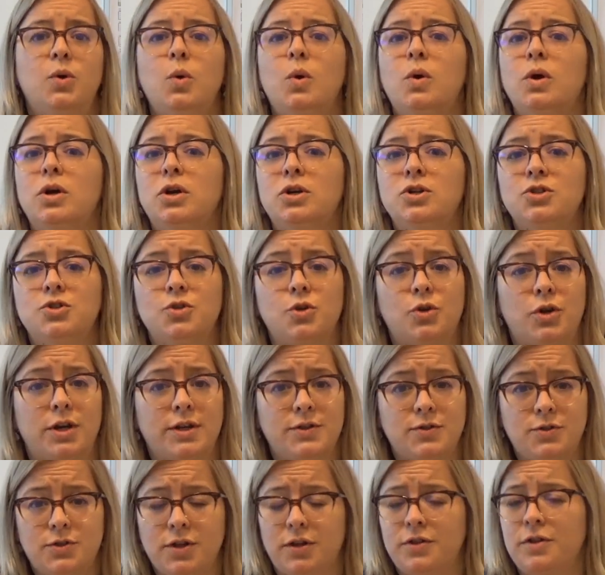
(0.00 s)
course or a
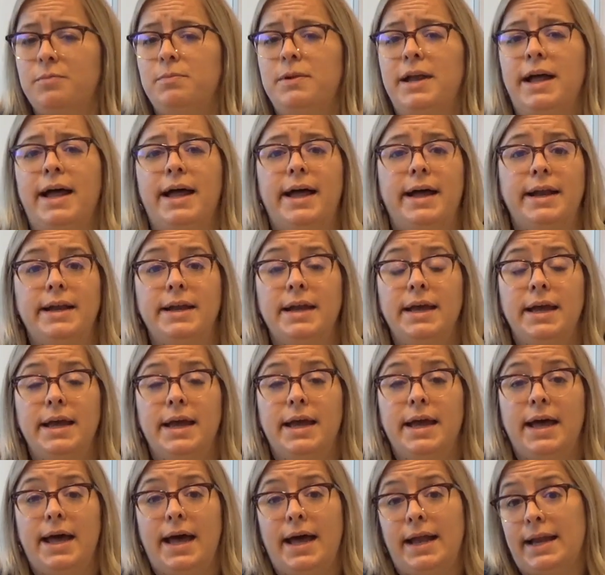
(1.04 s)
study plan,
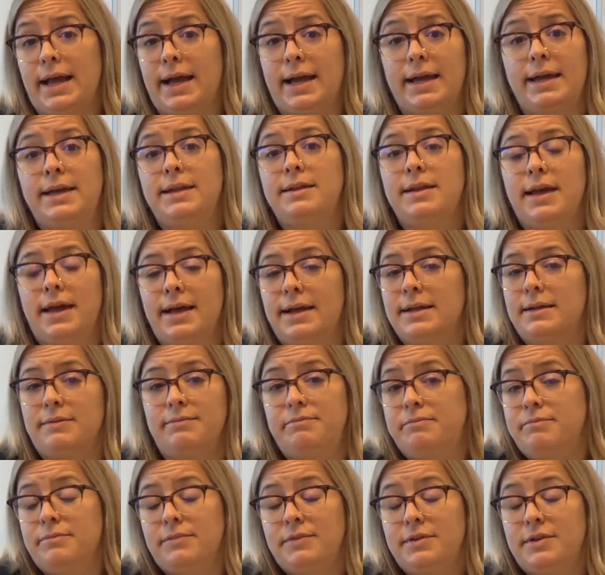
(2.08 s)
and I uh,
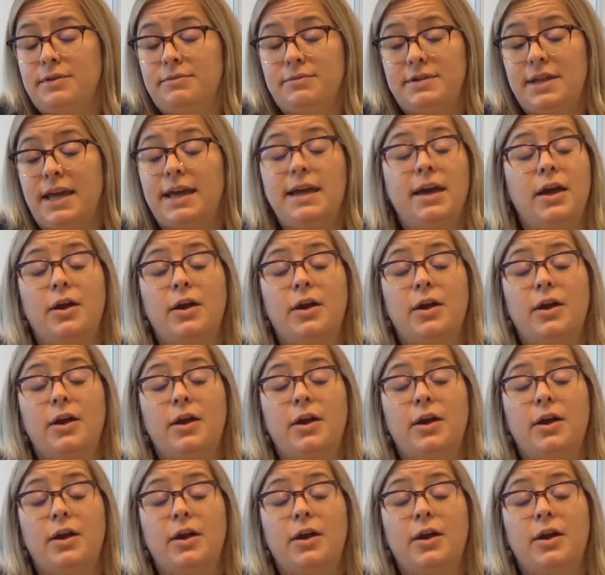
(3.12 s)
take